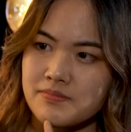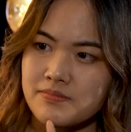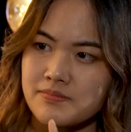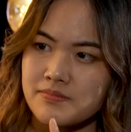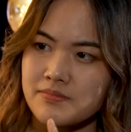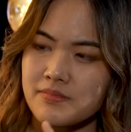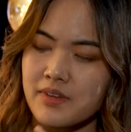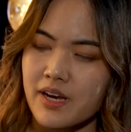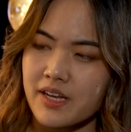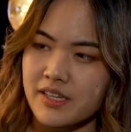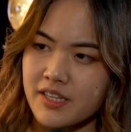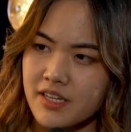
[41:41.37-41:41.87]

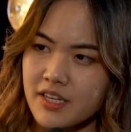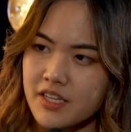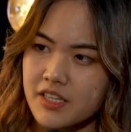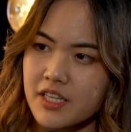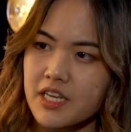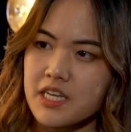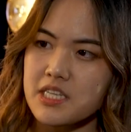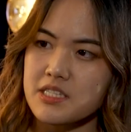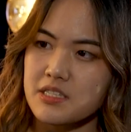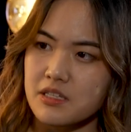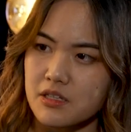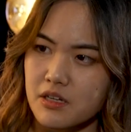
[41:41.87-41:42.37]
I think
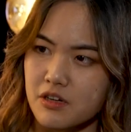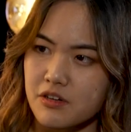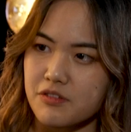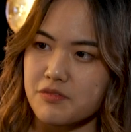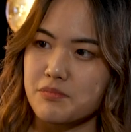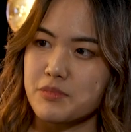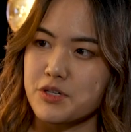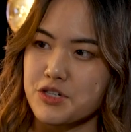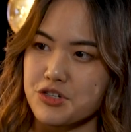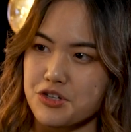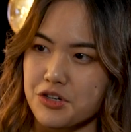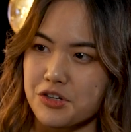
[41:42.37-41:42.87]
it takes a lot
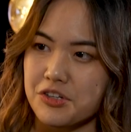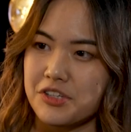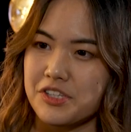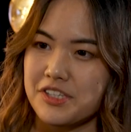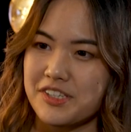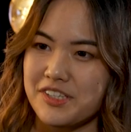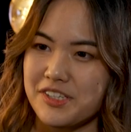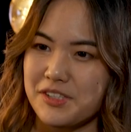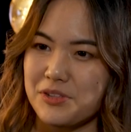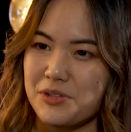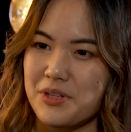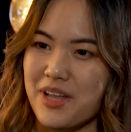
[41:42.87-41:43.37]
of
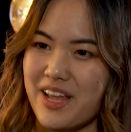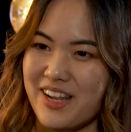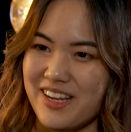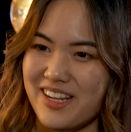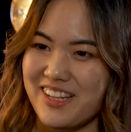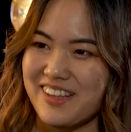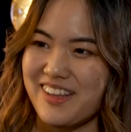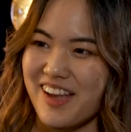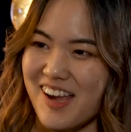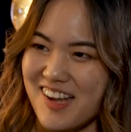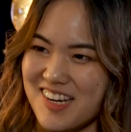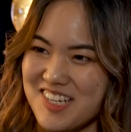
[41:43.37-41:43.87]
maturity and
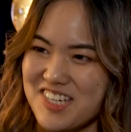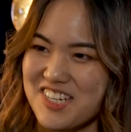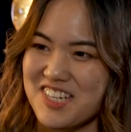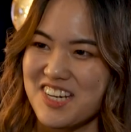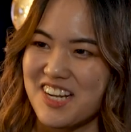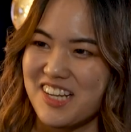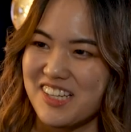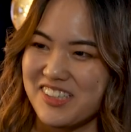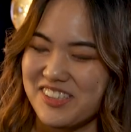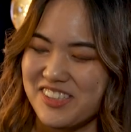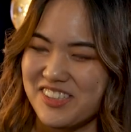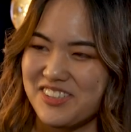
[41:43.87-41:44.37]

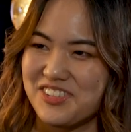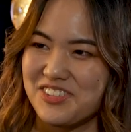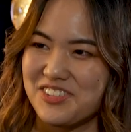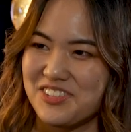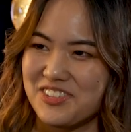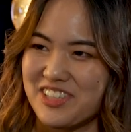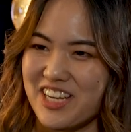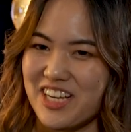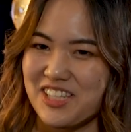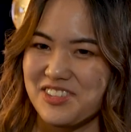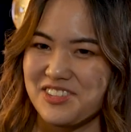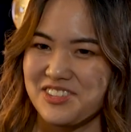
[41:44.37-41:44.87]
intentionality to
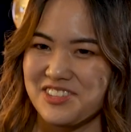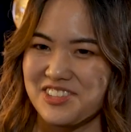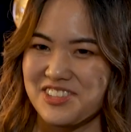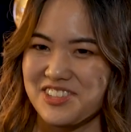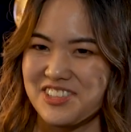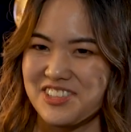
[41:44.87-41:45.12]
do that too.